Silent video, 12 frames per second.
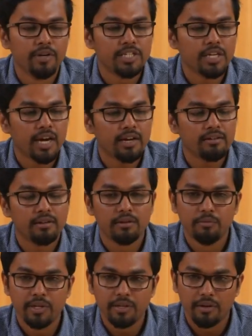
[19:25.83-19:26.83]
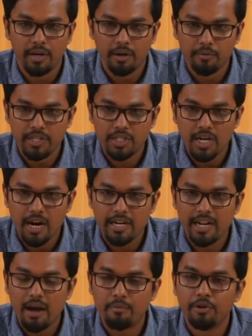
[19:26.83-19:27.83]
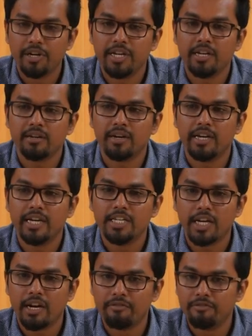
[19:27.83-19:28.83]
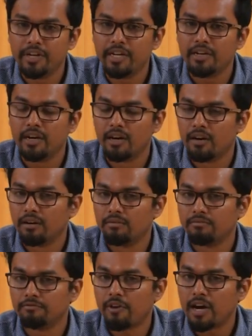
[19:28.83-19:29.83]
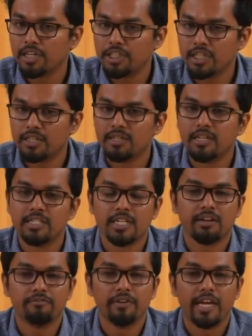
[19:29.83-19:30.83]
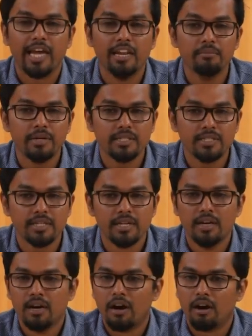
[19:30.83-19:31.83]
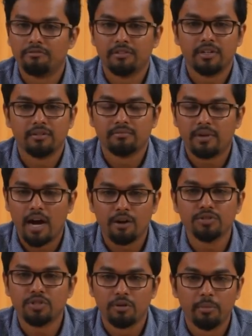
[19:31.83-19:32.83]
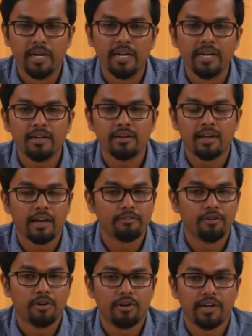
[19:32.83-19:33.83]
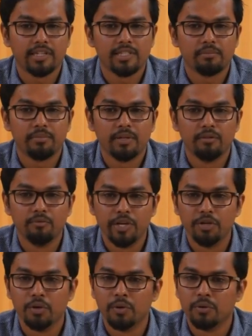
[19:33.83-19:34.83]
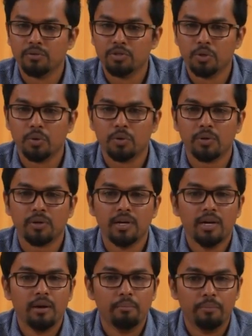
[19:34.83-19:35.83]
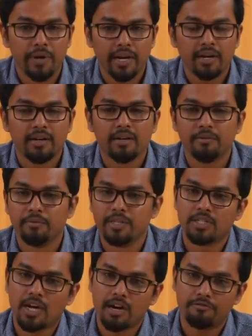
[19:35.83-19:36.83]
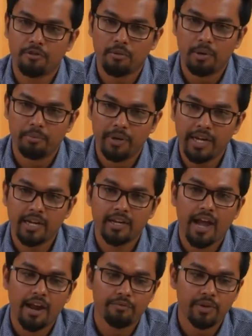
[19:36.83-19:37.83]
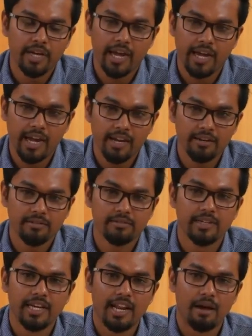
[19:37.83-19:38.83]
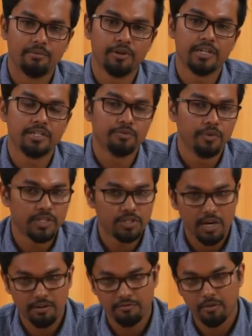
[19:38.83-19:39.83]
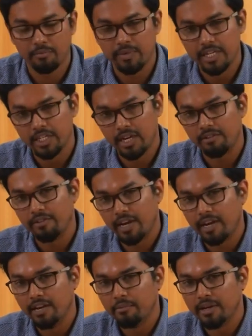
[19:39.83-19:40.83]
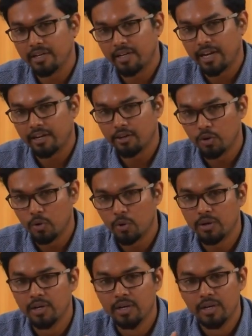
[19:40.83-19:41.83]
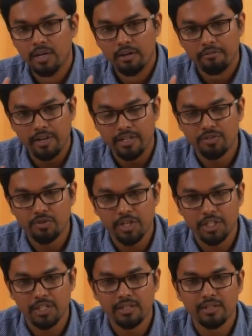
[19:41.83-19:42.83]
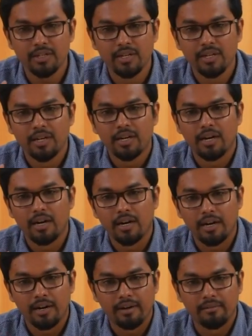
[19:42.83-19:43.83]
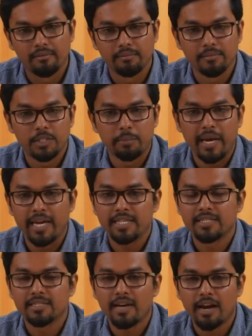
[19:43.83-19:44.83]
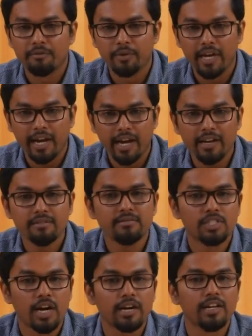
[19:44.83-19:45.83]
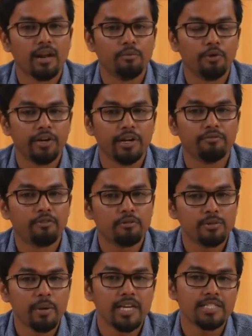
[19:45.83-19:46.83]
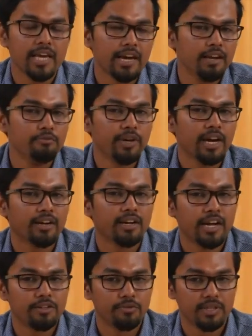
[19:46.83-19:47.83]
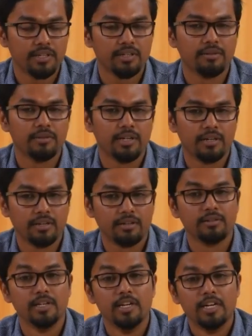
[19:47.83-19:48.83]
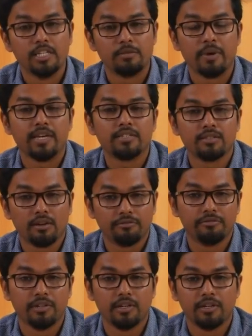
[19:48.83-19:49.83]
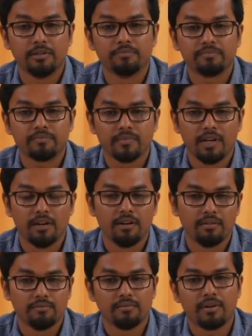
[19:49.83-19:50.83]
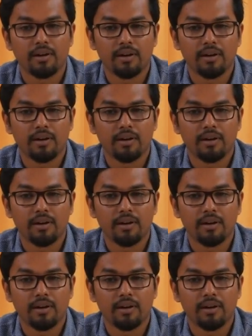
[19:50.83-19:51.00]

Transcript: which can we uh, we start elaborating each and every um, function each and every elements of a house or building like for example window door brick we start from a brick and we again elaborate we start from each and every element like door fenestration um, space and we again start elaborating from space again we can connect with the uh, space of um, um